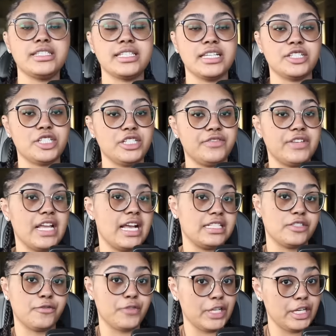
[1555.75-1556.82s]
says she even
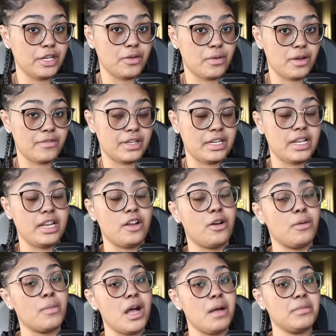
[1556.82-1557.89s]
has a video of it. And
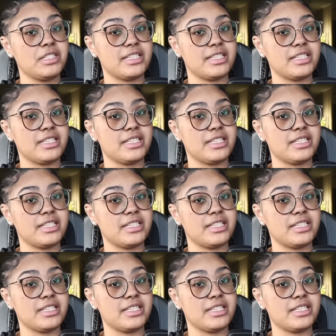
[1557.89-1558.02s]
her mom is